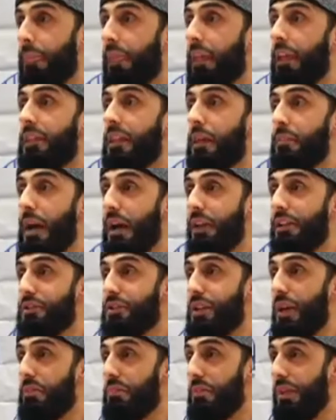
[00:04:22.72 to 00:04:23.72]
And the man
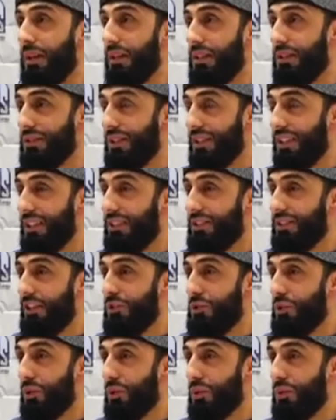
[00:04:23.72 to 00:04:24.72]
is amazed, and he
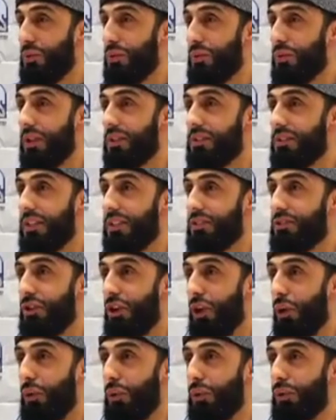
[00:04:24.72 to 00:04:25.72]
says, who does this
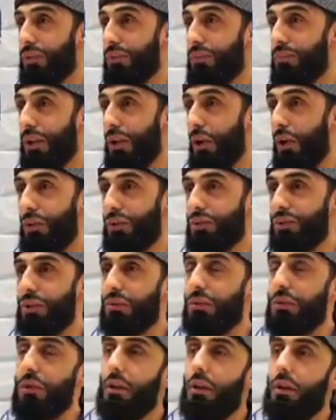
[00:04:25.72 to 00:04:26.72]
gold belong
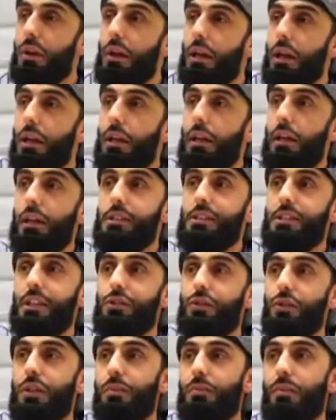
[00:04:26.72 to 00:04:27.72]
to? He
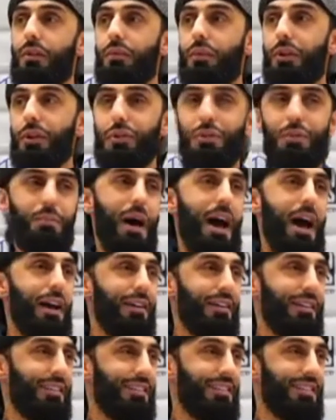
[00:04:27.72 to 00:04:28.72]
said to him, the 1st
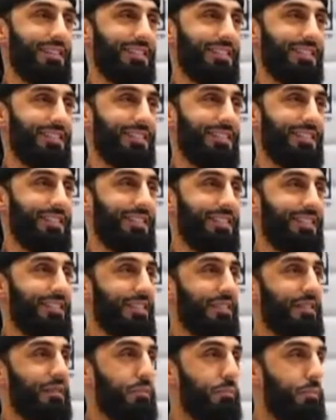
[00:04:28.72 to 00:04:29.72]
pile
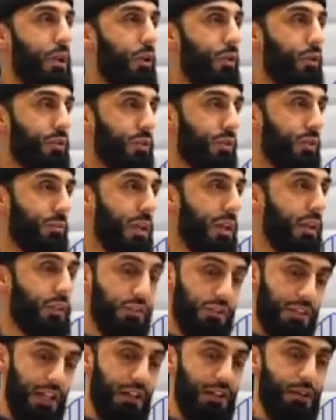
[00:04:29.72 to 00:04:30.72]
belongs to me,
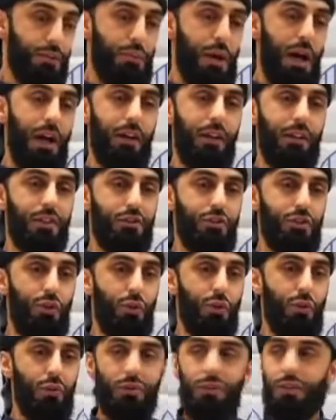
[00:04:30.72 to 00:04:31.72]
2nd pile is
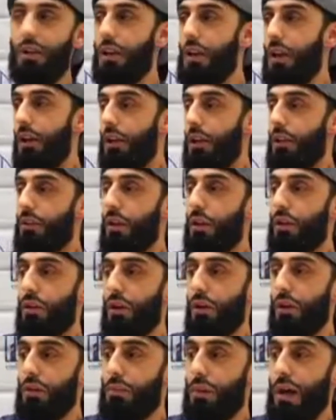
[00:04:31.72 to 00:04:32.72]
yours, the
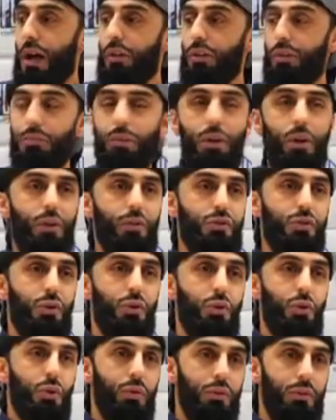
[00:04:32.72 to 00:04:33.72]
3rd pile belongs to
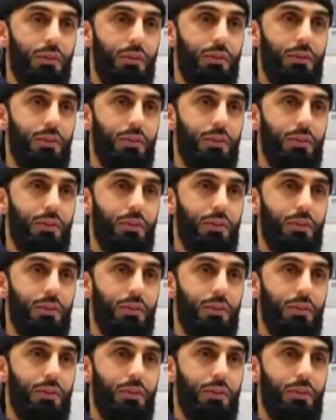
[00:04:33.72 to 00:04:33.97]
who?